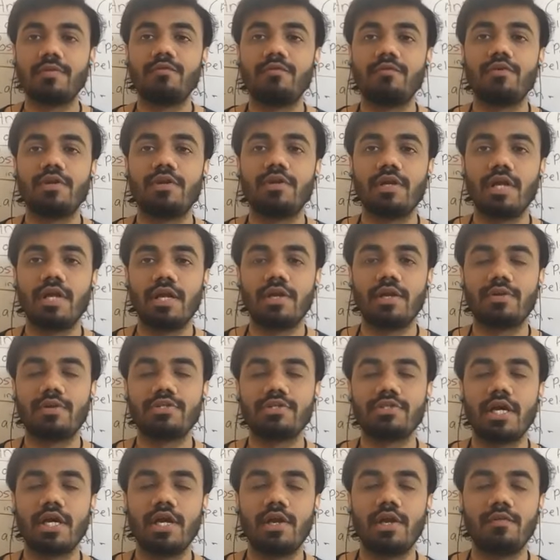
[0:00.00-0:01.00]
Would you like to
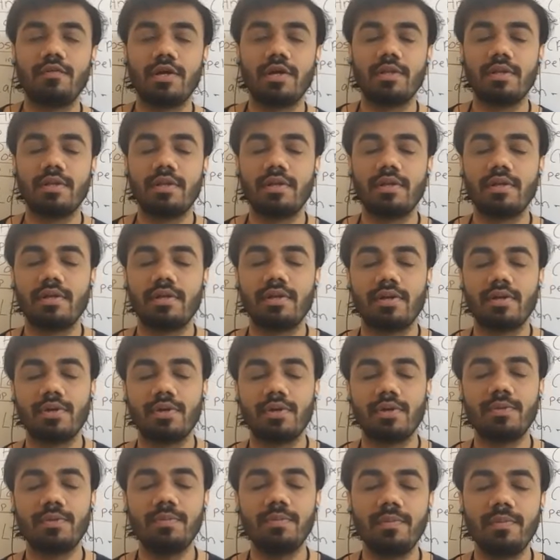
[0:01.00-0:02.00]
chant one
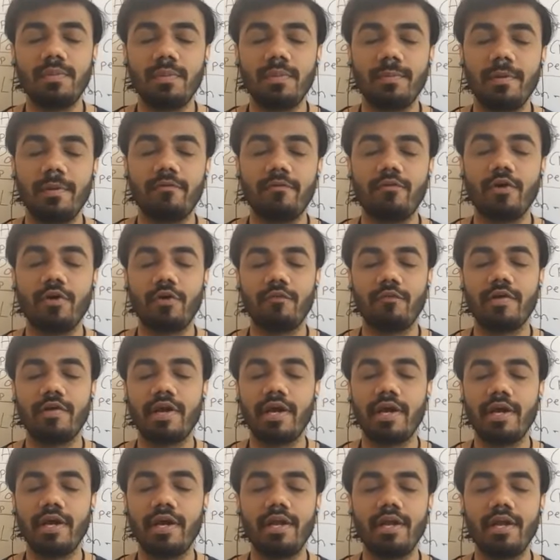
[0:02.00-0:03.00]
Om before we
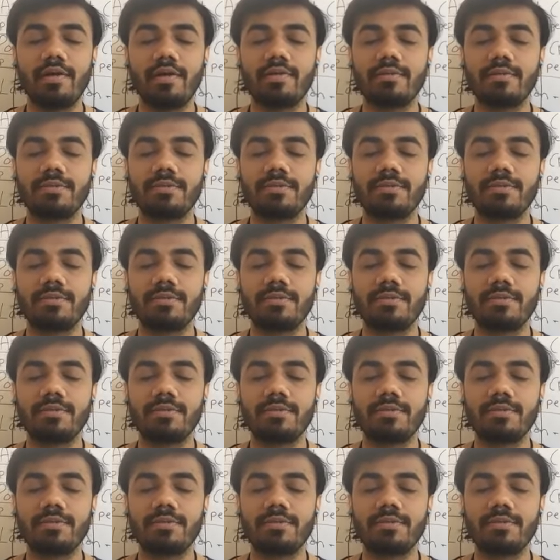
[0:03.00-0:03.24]
end?